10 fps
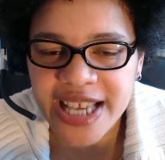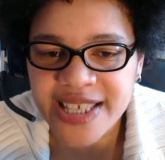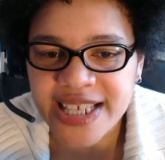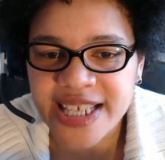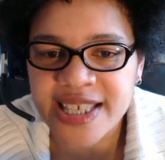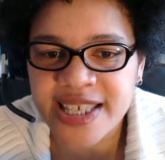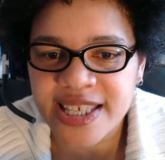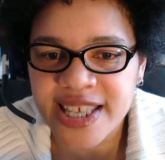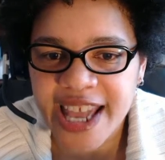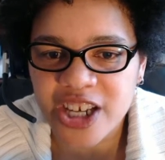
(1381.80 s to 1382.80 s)
of SAT
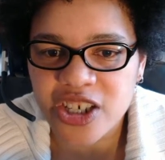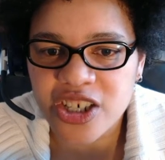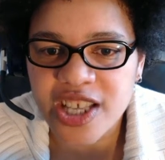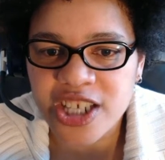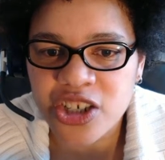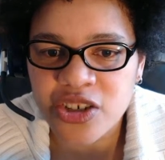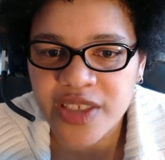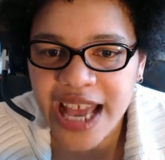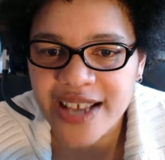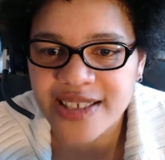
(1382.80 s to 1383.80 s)
takers in
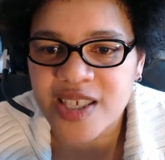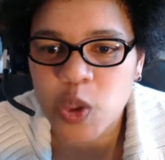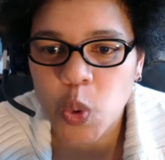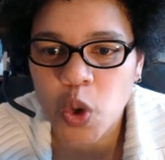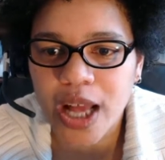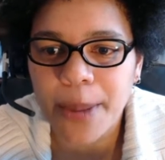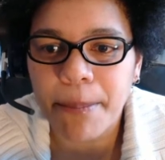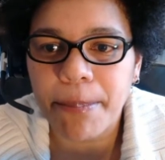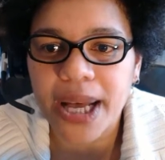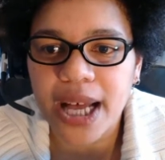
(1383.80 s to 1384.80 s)
2000 scored
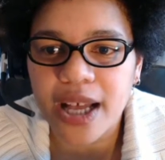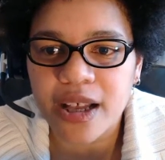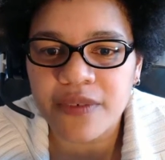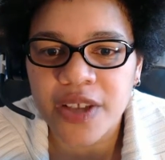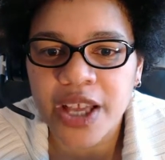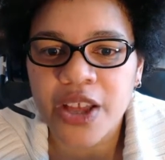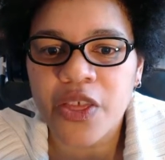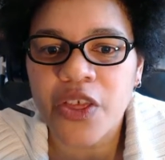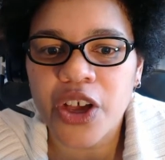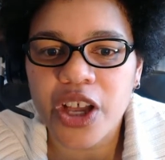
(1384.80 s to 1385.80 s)
above
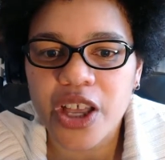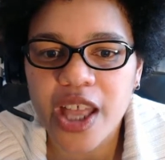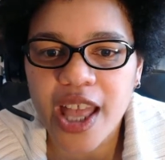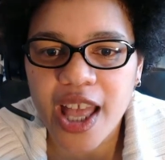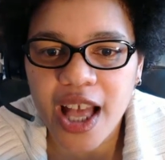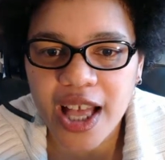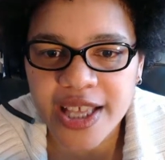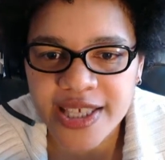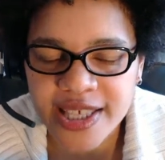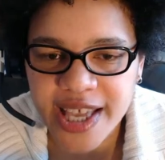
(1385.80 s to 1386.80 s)
the
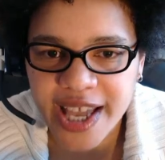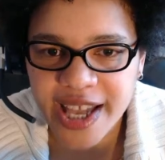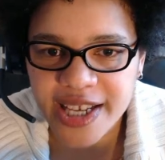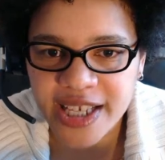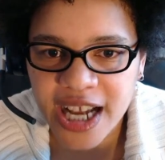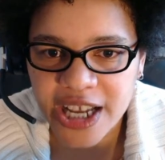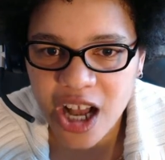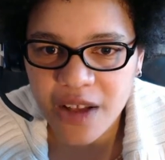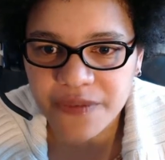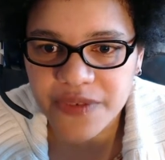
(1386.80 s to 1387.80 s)
NCAA
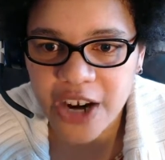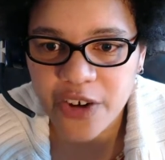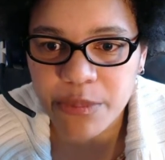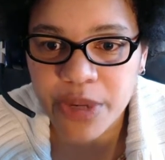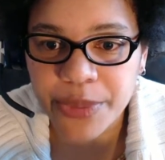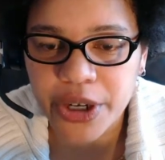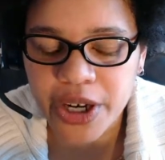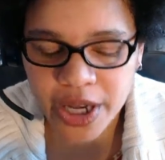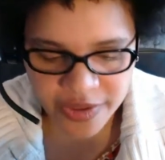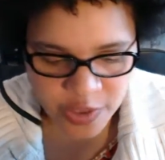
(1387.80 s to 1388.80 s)
cutoff? Now
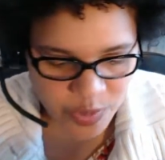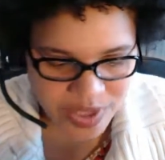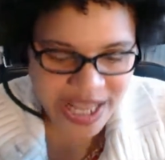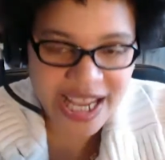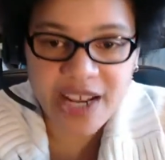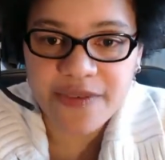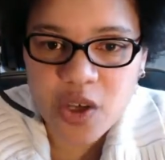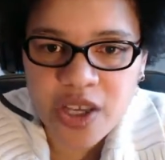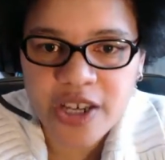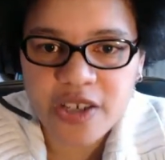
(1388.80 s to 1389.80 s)
remember, this was negative.
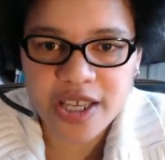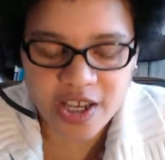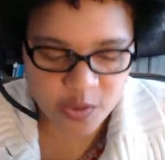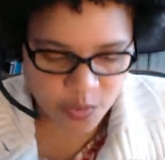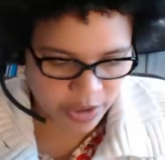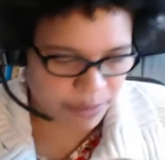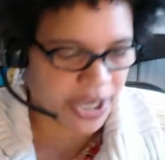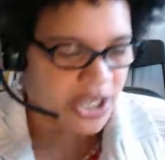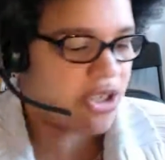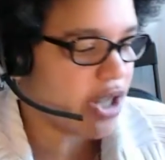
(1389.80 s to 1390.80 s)
So here's where a
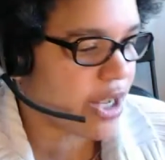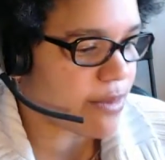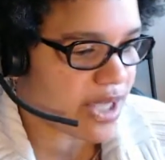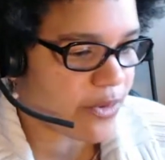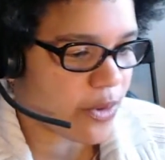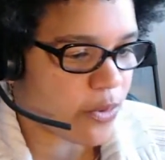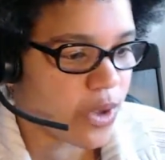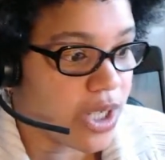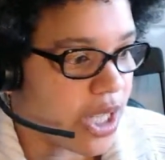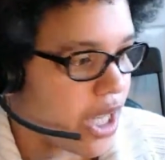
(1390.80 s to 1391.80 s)
picture comes in
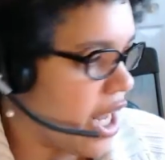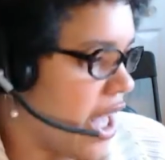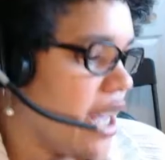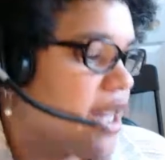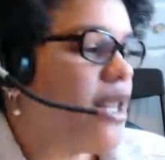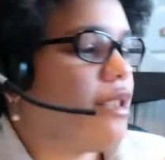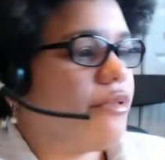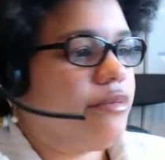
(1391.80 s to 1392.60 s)
really in handy.